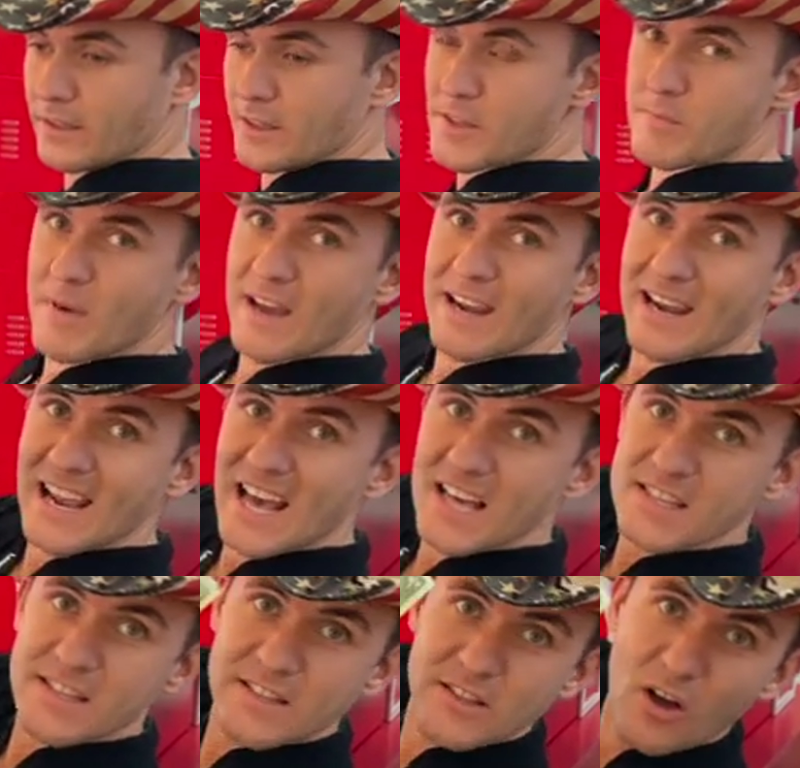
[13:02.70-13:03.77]
It's my
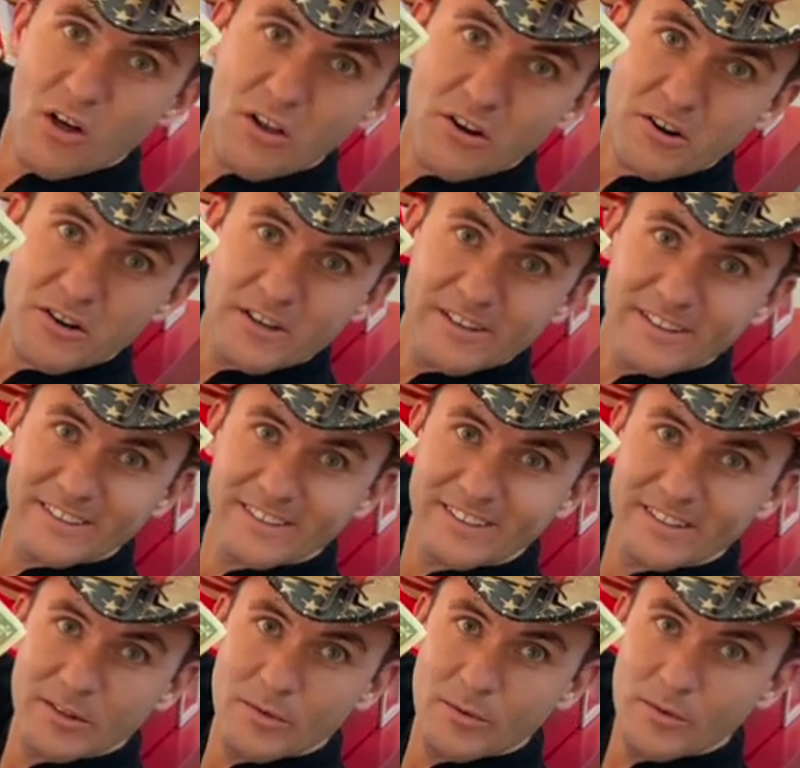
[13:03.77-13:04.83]
last door
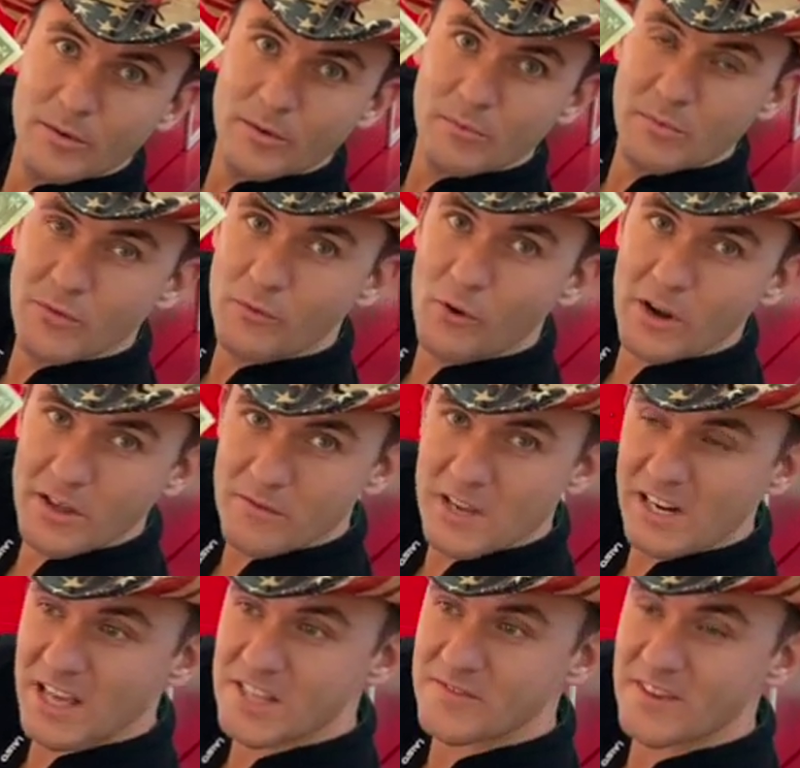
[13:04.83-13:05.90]
before
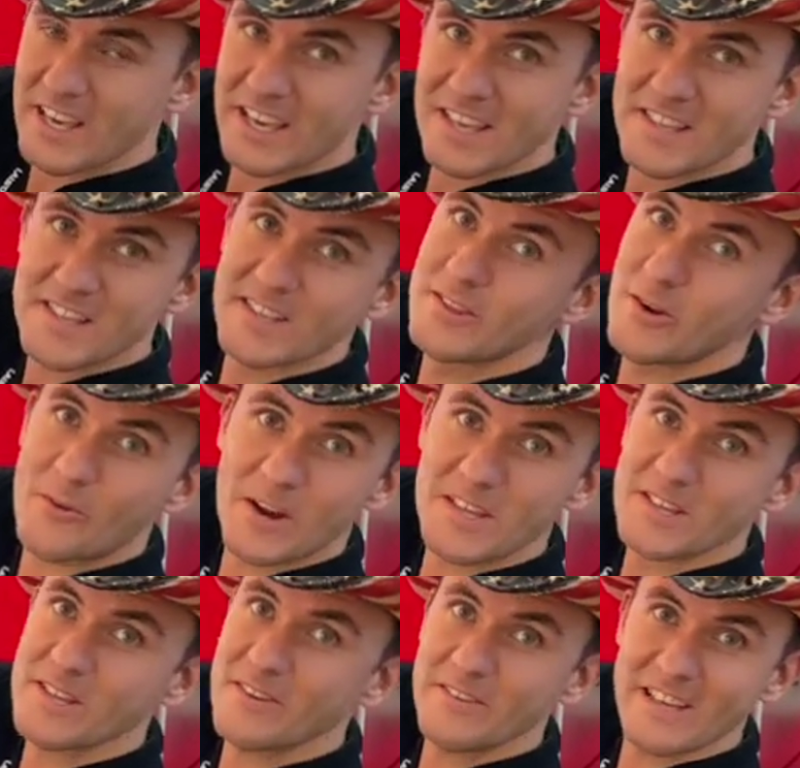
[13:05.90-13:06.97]
leaving Las Vegas. The
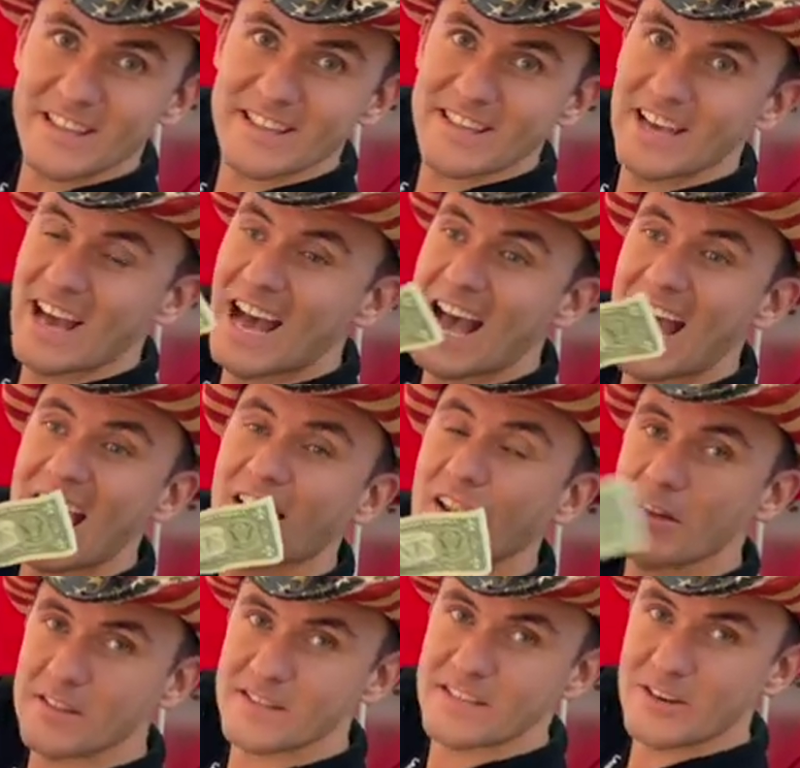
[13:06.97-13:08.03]
rest of it, I
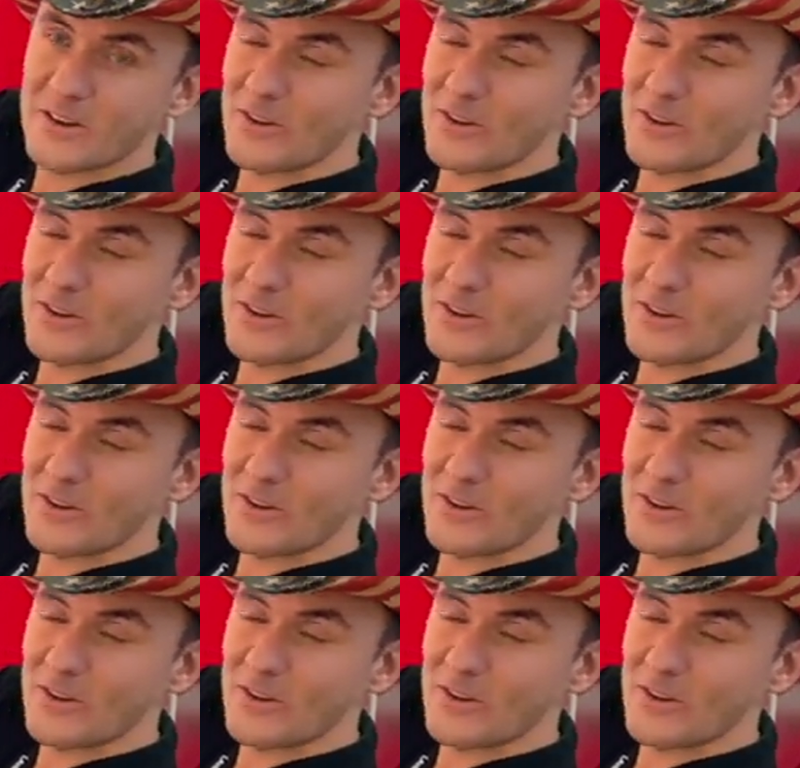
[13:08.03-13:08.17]
lost it